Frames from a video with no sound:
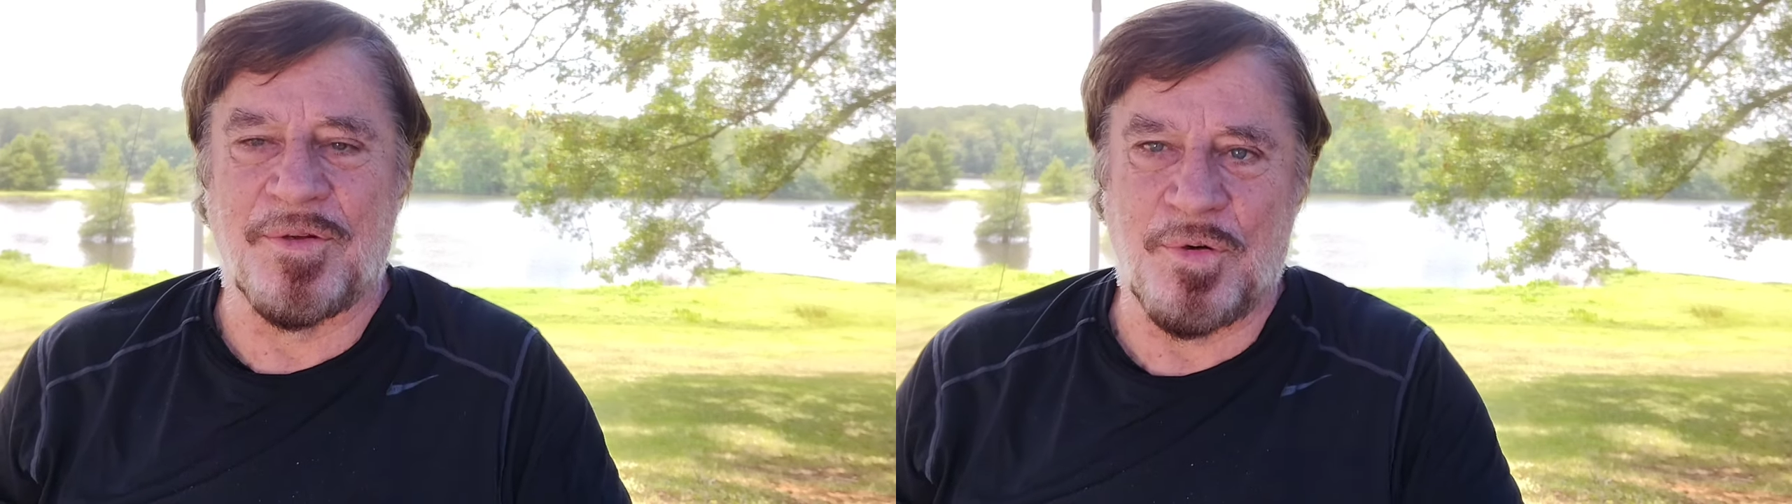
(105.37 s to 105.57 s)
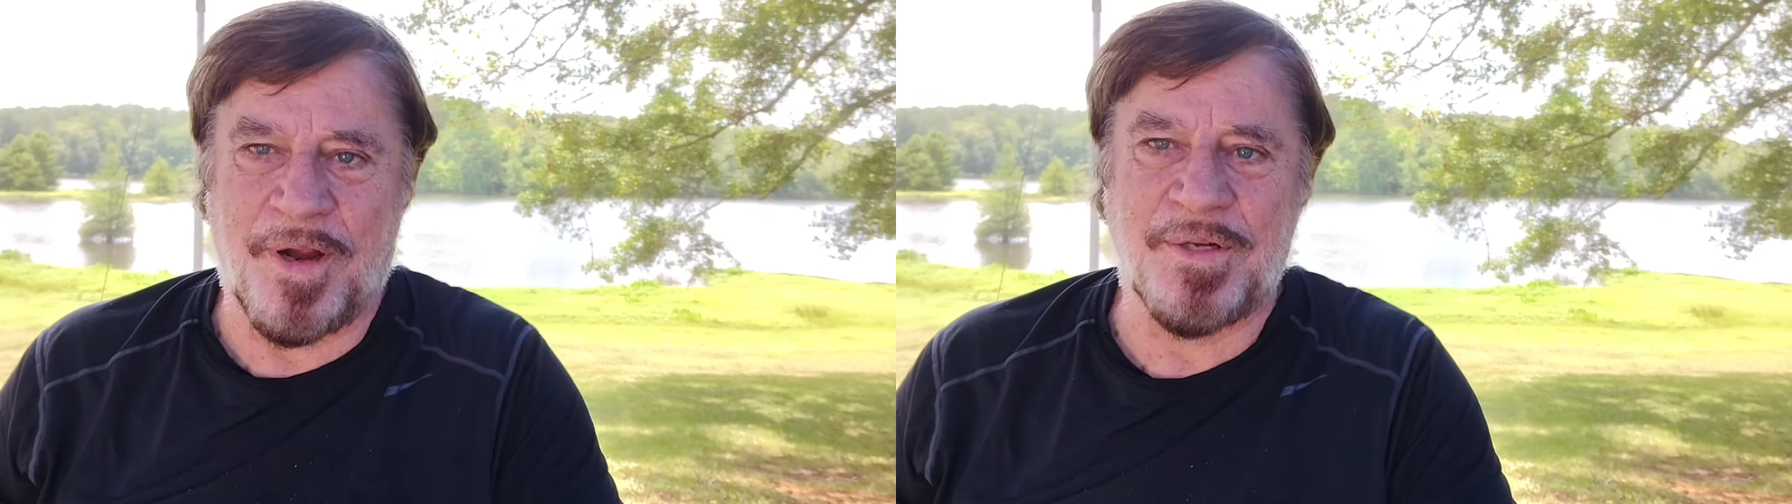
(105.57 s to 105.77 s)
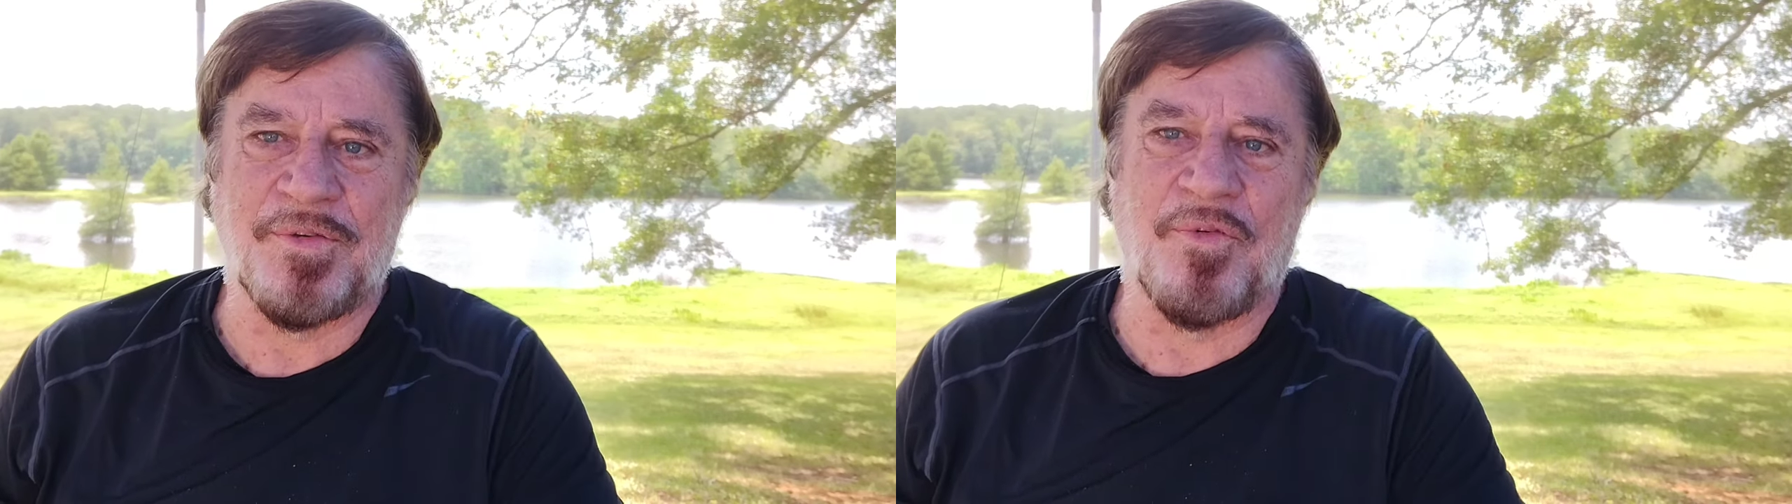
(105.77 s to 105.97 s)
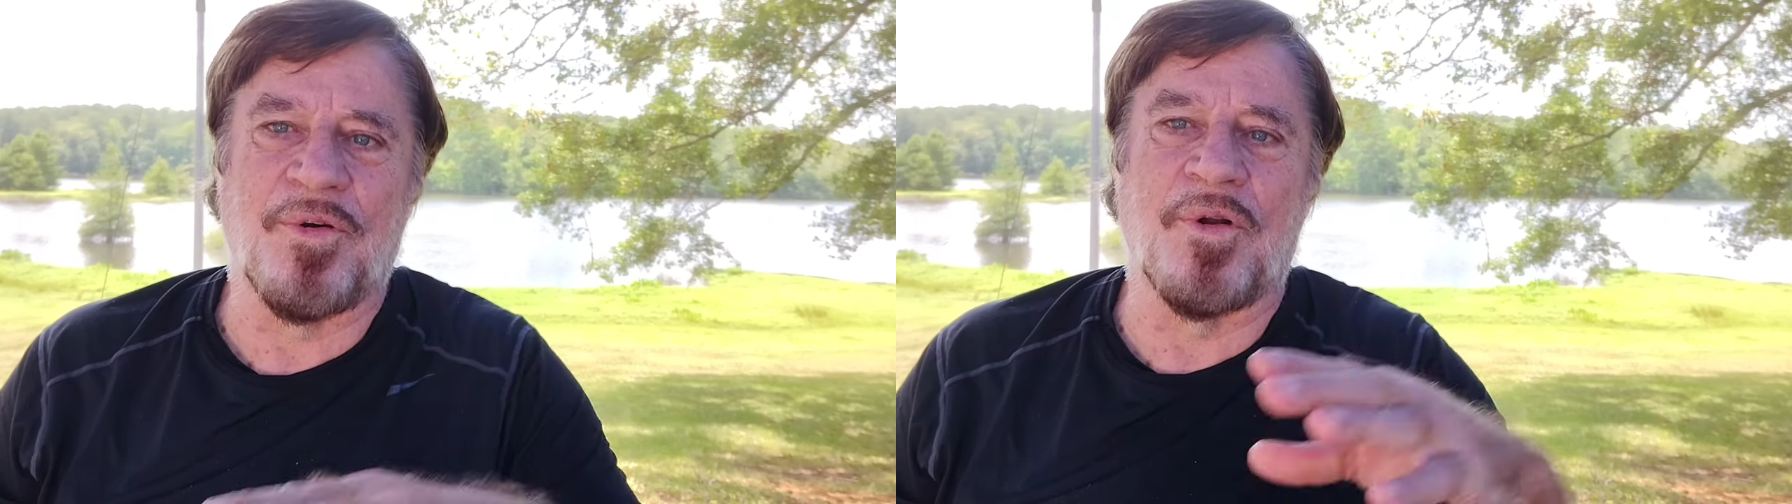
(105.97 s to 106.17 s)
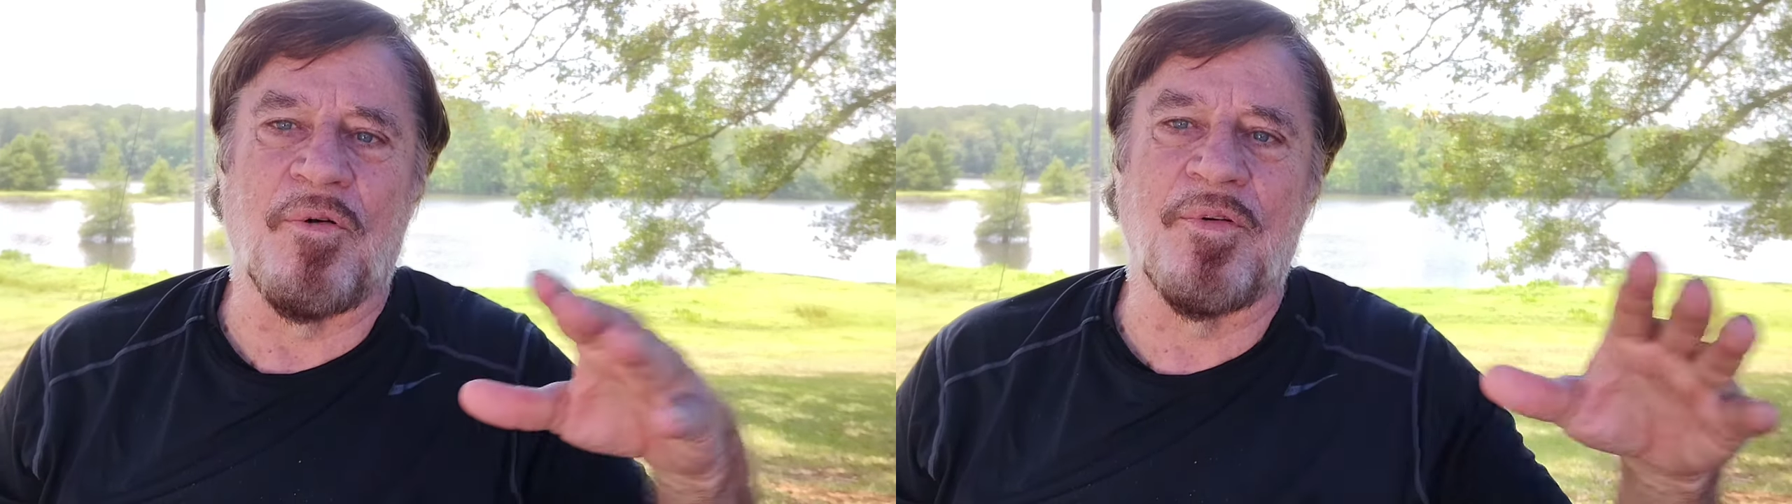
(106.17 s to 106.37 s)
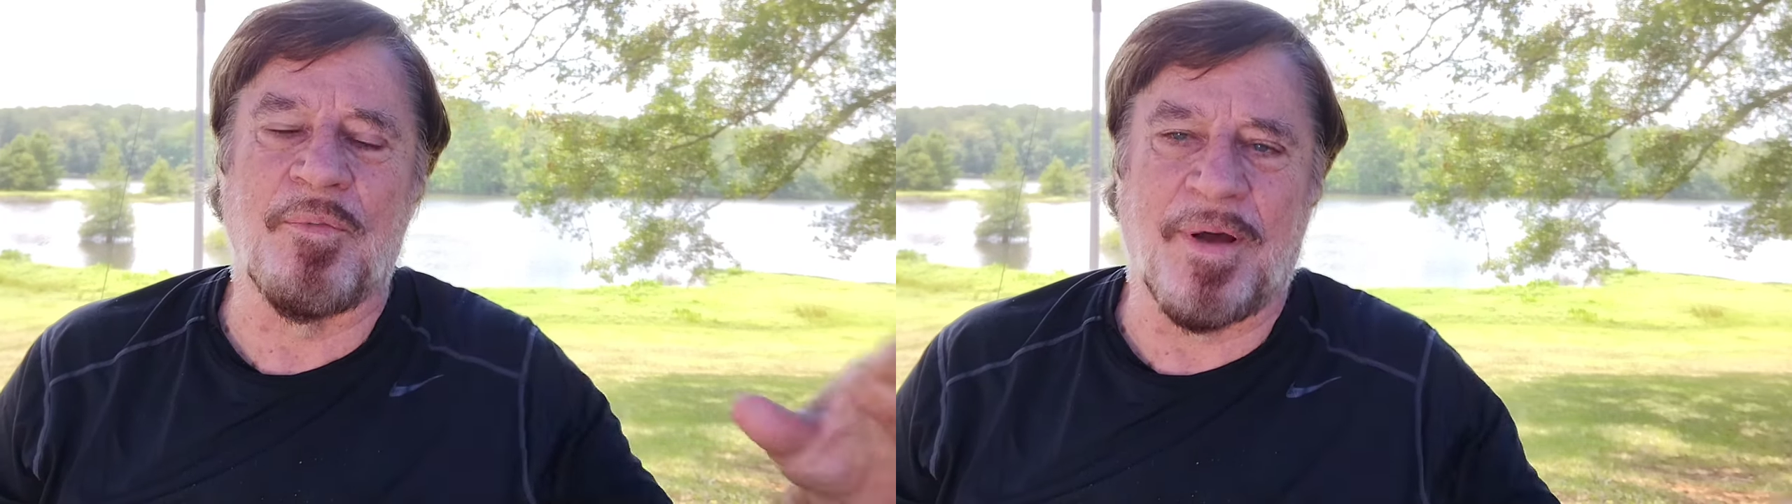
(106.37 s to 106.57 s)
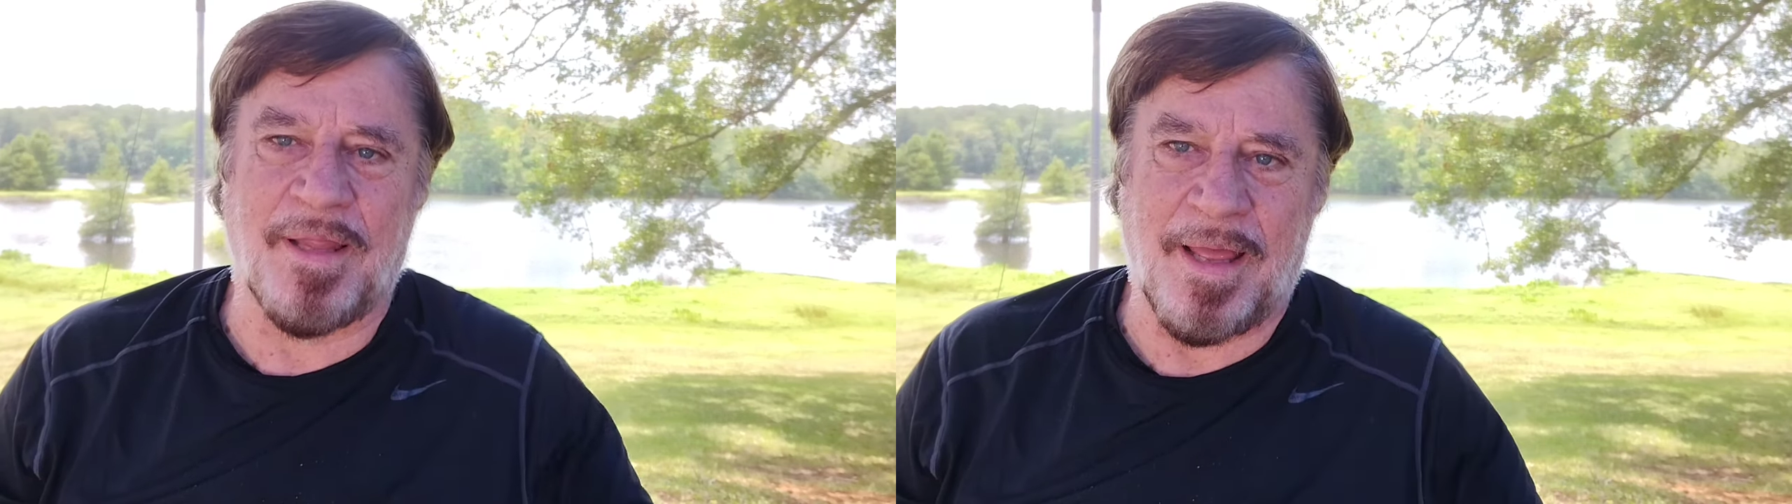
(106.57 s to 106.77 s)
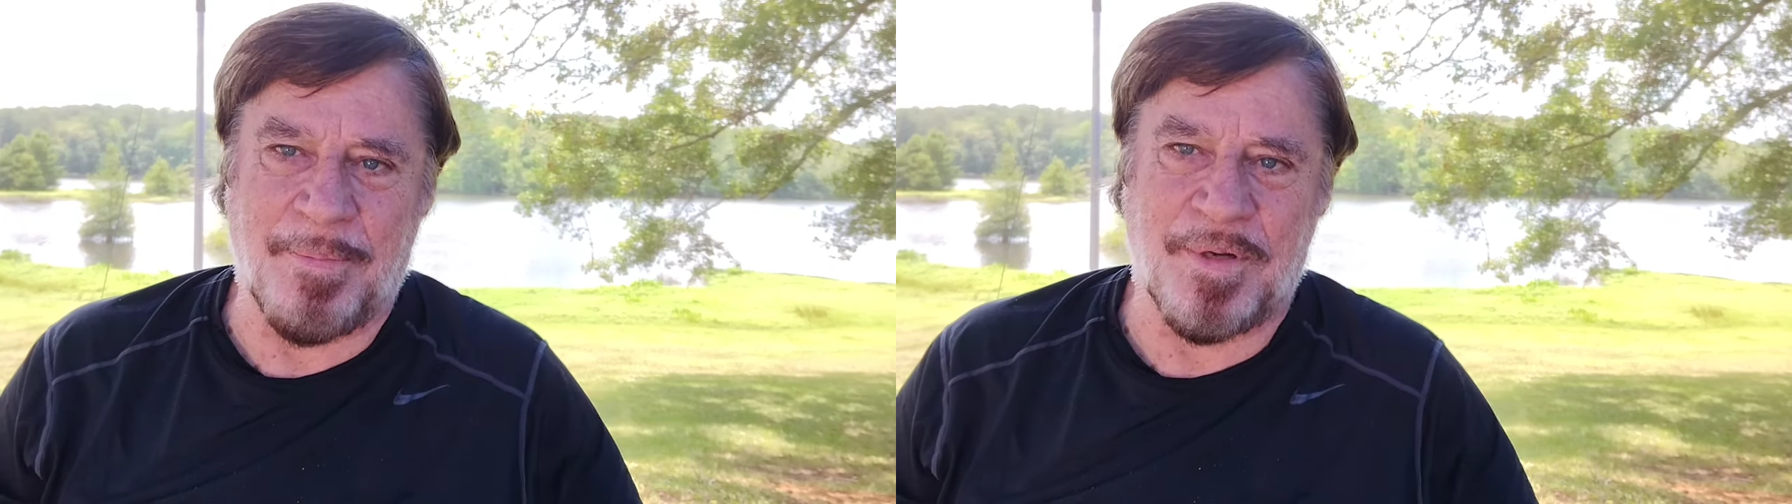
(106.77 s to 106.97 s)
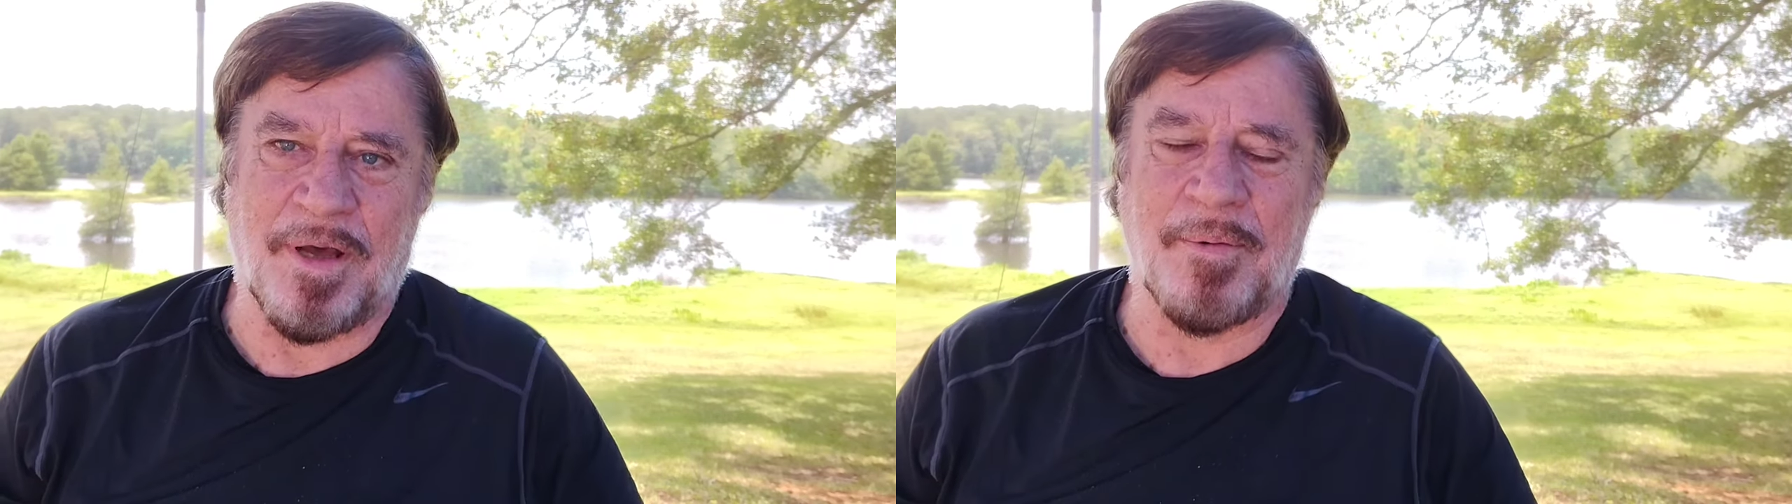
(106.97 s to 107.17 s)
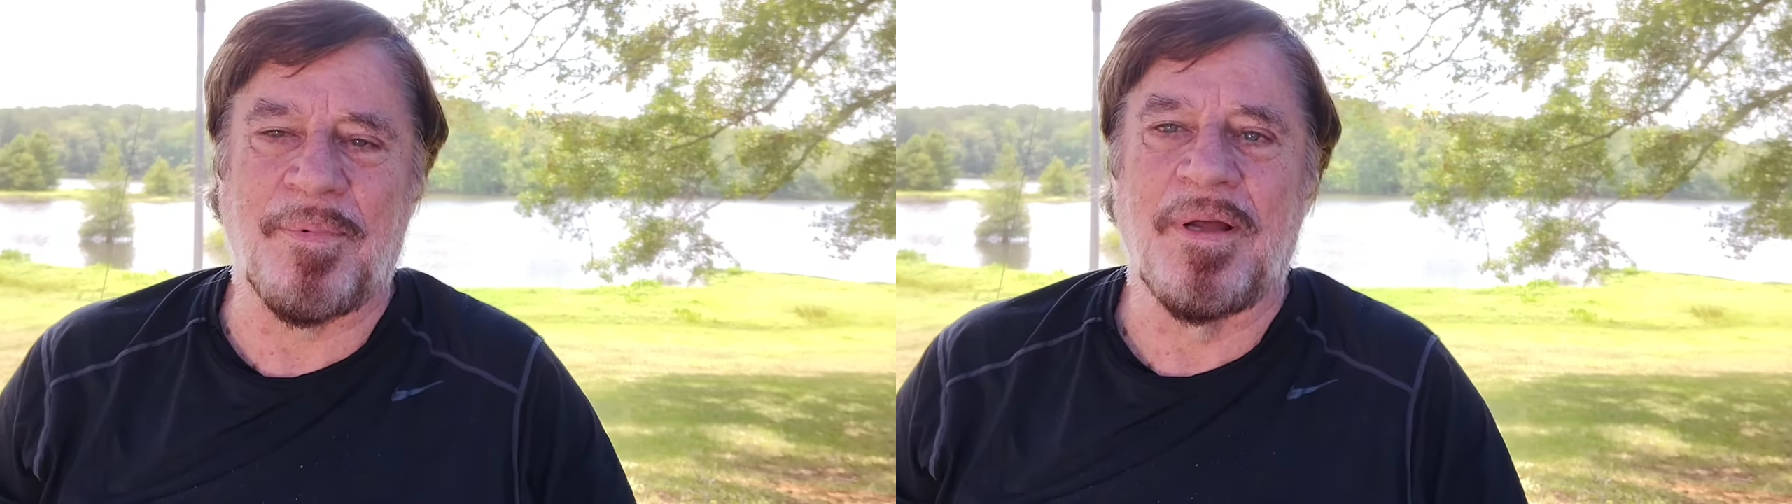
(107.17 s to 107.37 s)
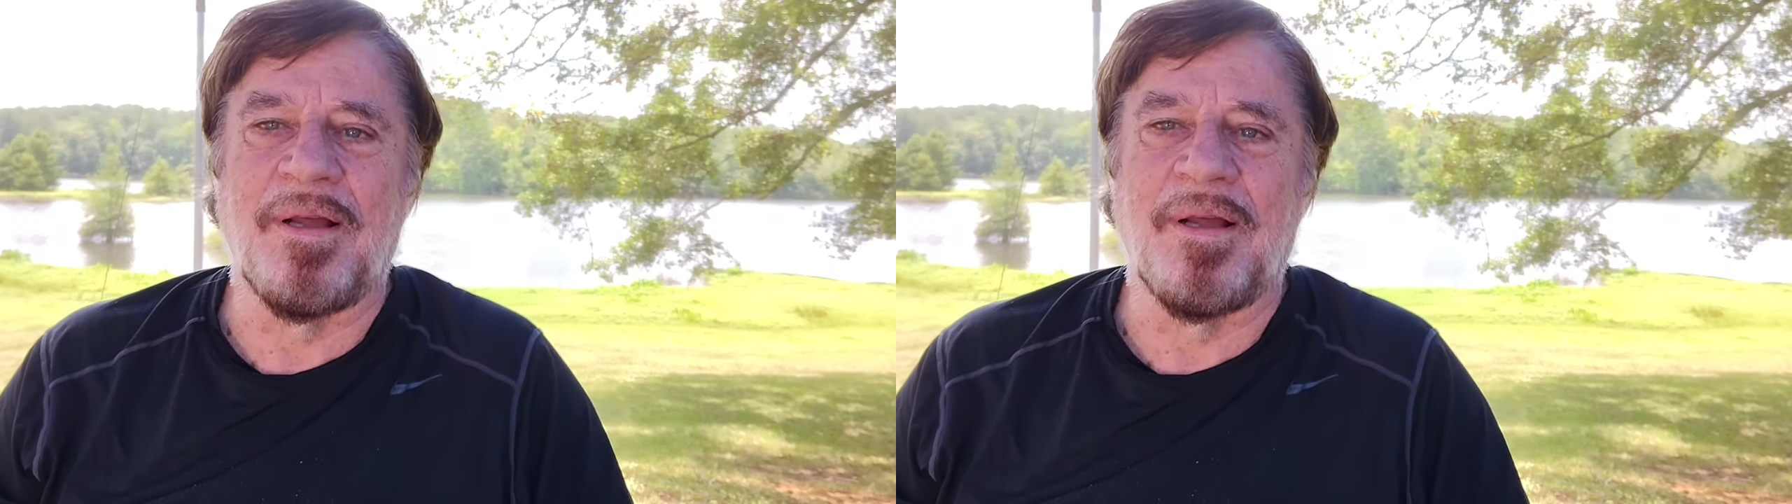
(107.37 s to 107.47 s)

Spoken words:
transfer it over to my laptop,